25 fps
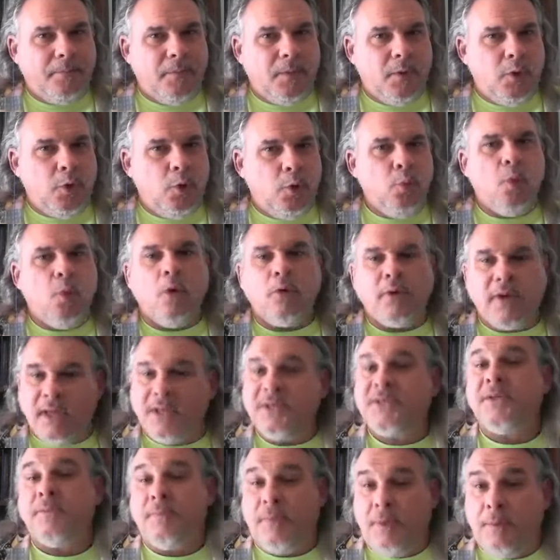you won't get
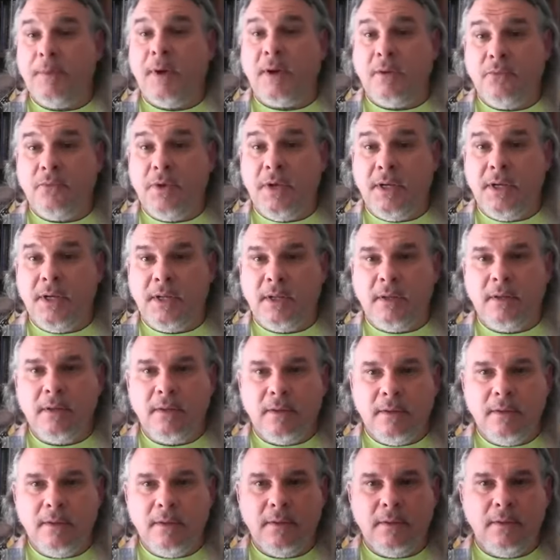simply by reading
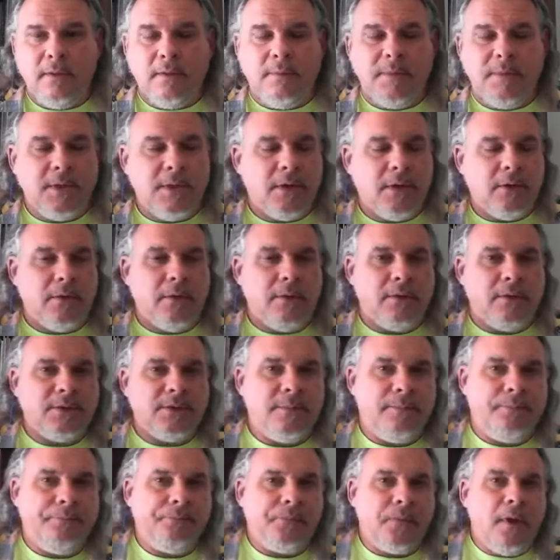the
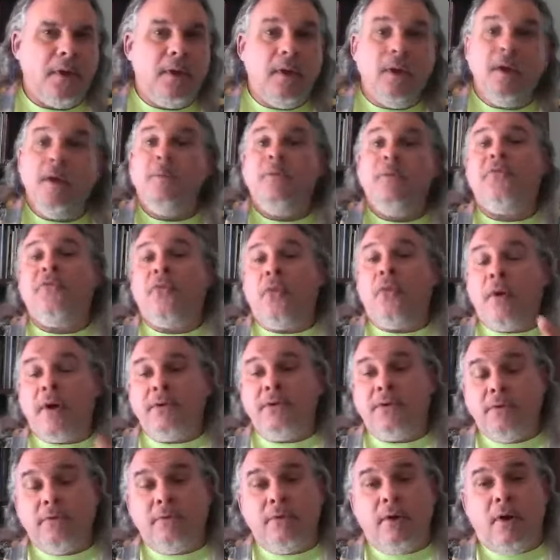materials. Before I
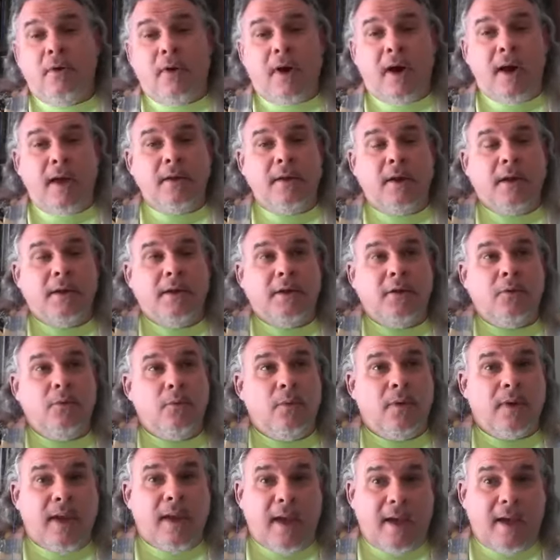do, though, I do
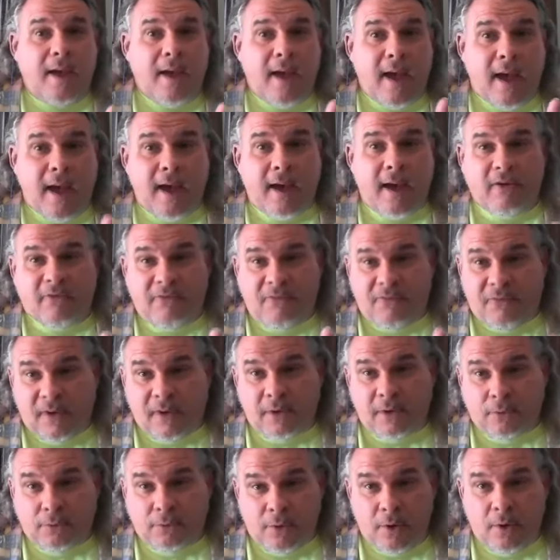want to add a
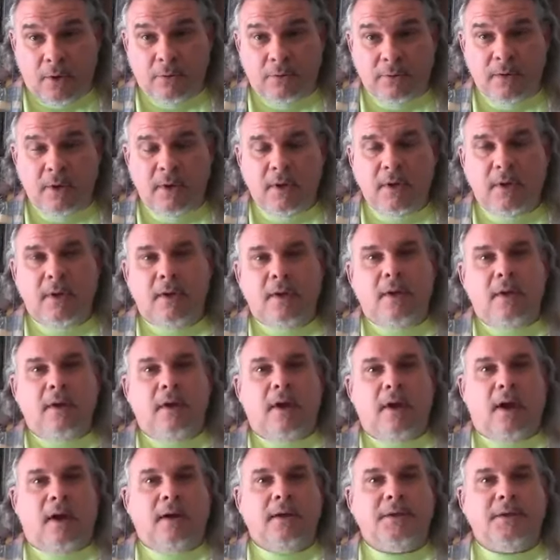final note
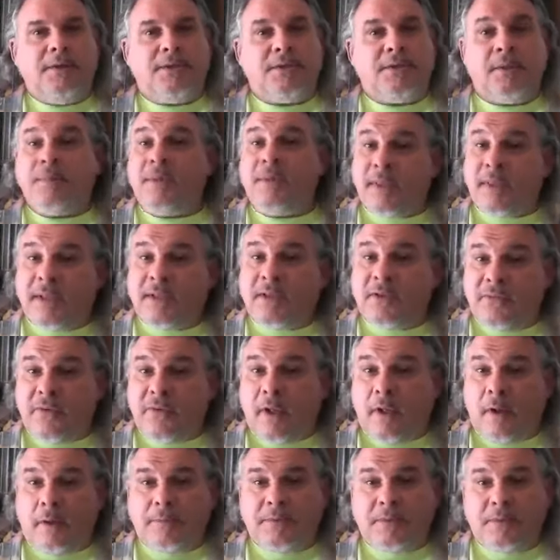on something that
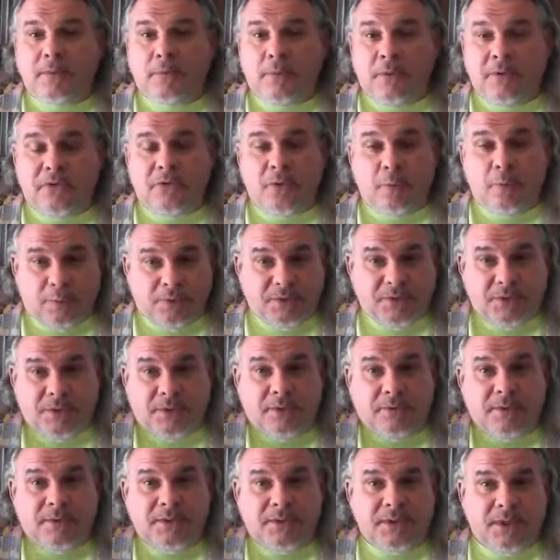developed with the
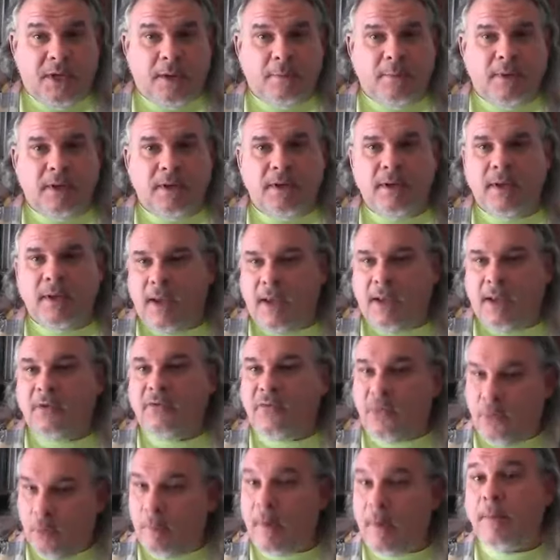platoon assignment. And
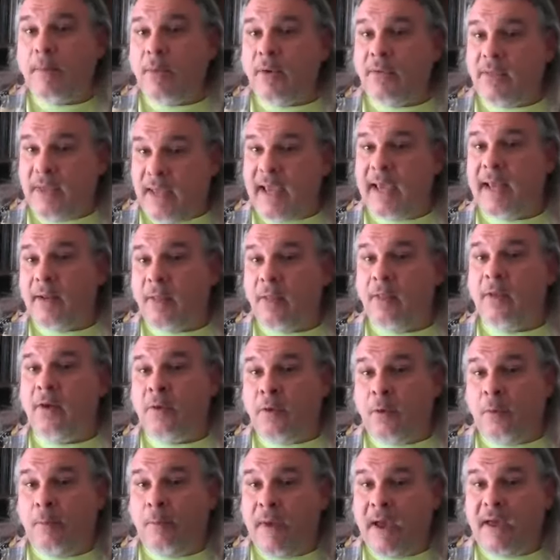if you remember the
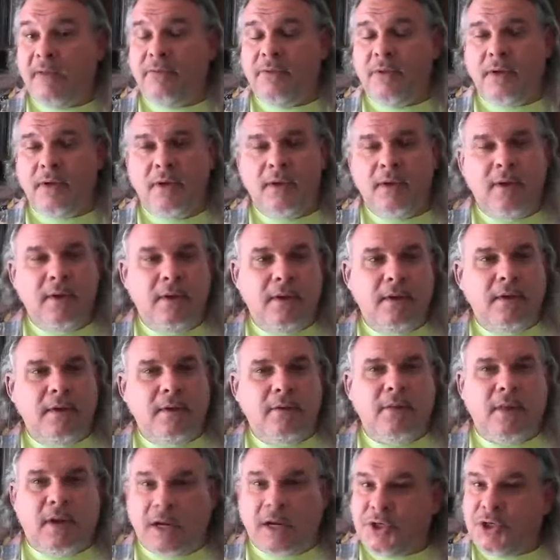analytical method
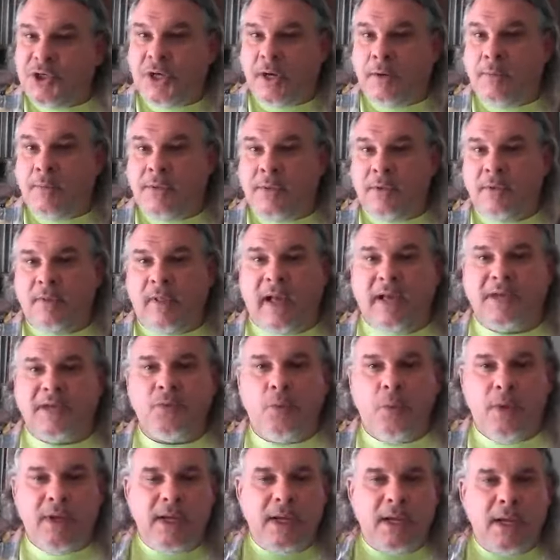that I shared with you
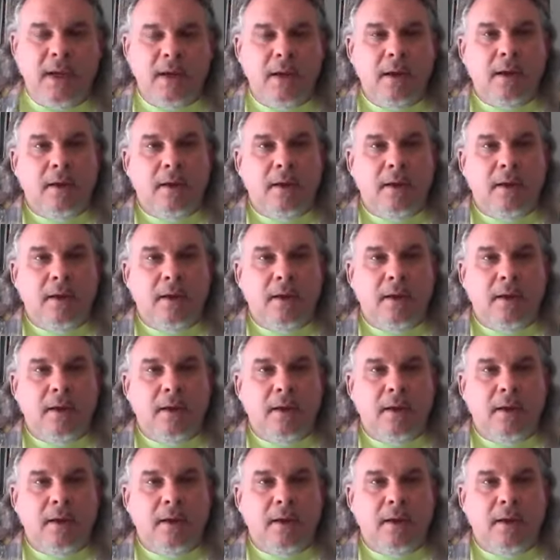last week,